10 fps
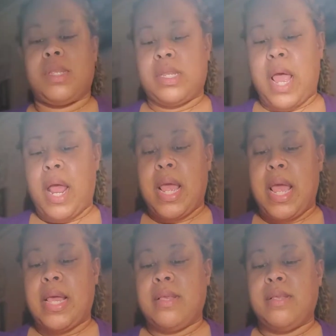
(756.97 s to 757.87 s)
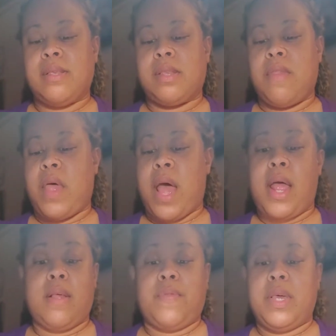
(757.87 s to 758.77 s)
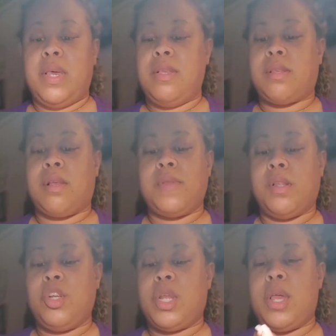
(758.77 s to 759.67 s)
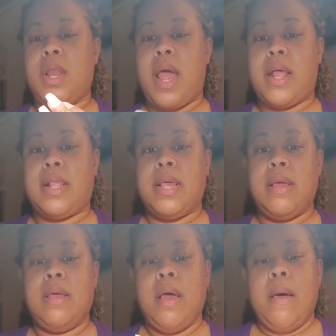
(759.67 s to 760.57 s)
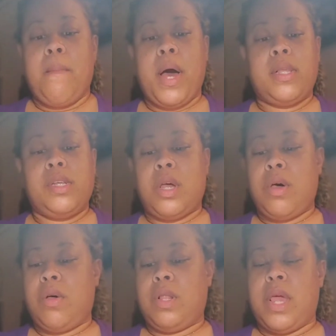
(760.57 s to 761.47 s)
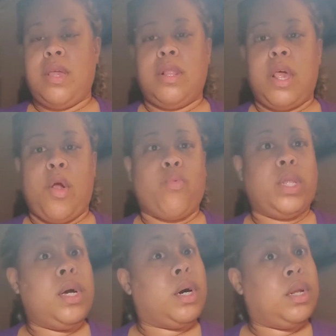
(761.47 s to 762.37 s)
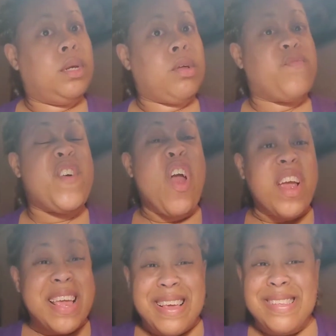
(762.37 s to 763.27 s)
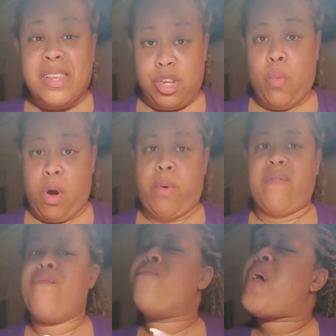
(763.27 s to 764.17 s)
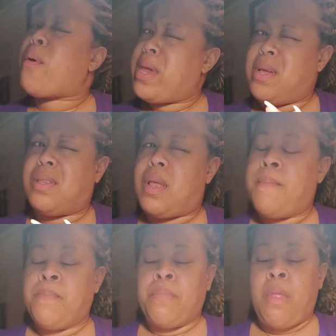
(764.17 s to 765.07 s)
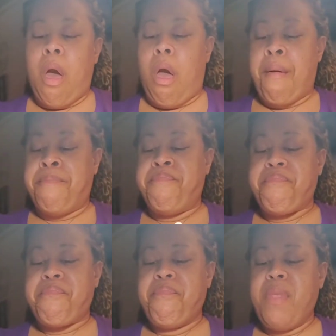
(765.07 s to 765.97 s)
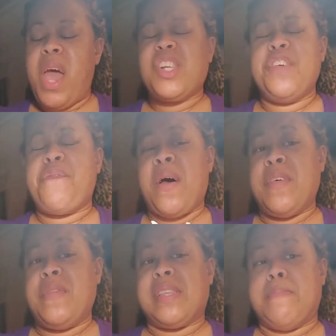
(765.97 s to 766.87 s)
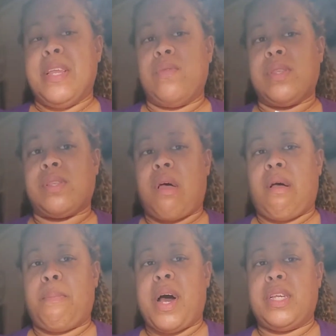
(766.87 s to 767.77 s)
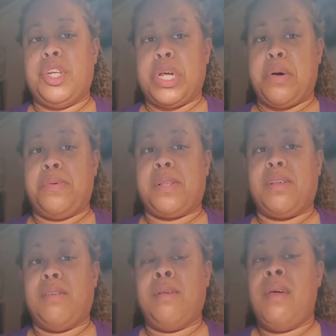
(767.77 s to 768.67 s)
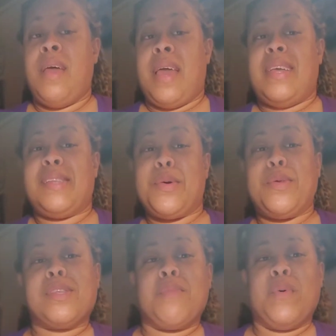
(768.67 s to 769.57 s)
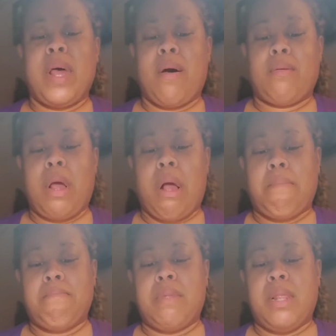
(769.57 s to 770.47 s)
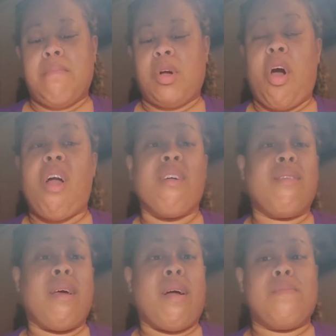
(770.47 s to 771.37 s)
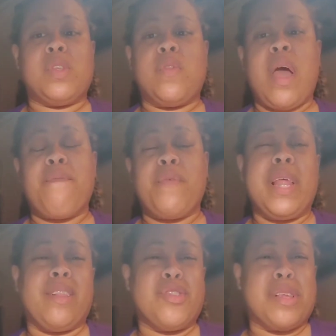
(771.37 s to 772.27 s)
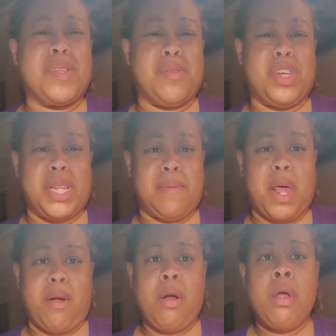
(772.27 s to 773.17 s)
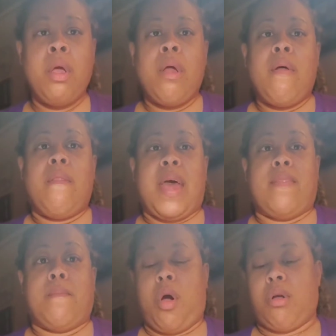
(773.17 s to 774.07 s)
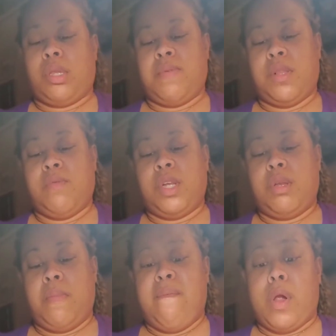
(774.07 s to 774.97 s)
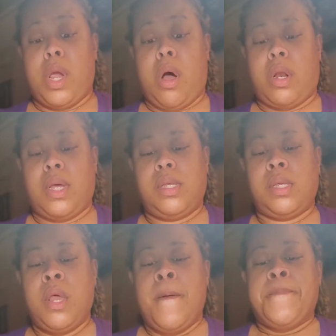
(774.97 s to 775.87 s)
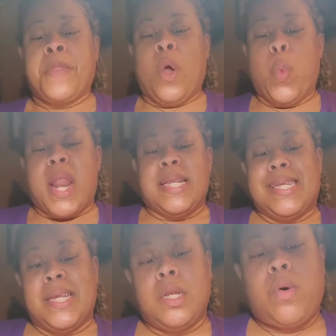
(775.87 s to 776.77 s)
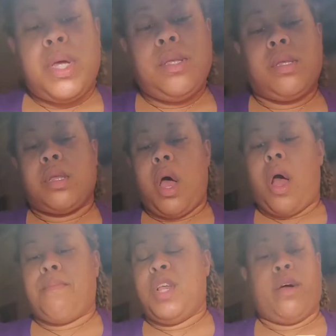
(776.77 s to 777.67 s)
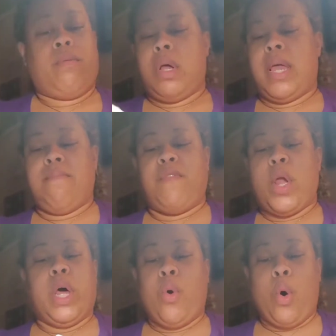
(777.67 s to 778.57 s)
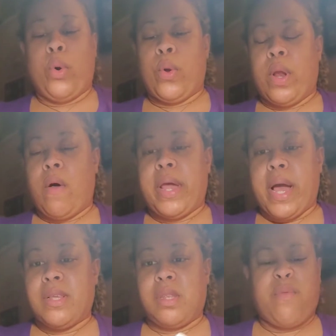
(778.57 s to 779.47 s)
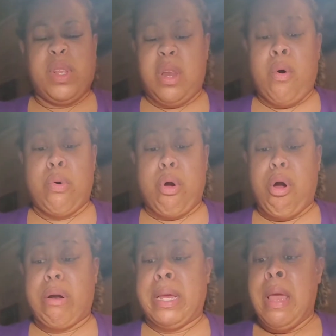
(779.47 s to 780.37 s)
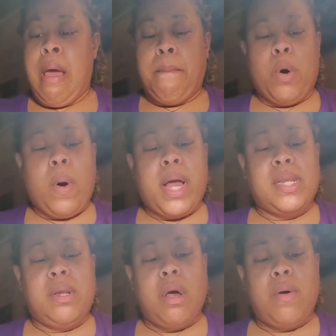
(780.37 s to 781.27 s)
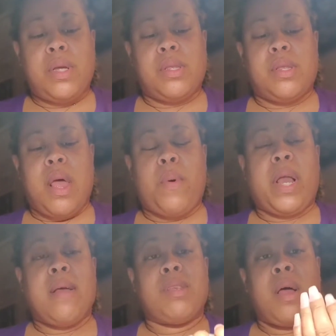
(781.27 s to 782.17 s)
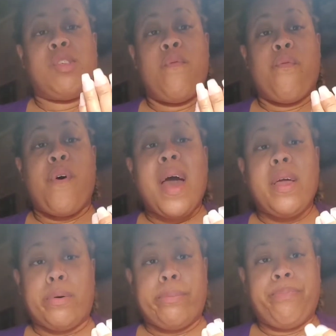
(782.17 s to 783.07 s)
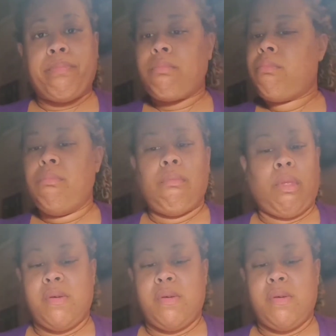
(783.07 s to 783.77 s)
set is that the slip solution and the poly gel, they are really good. They're very easy to work with, very easy. I actually found that this Beetles Poly Gel was a little easier to smooth out than the Macart. So I feel like their slip solution is better than the Macart slip solution, to be very honest. What I did notice, you know, like very low odor and all that kind of stuff, really no odor hardly. But what I did notice is that when it came time to file, there was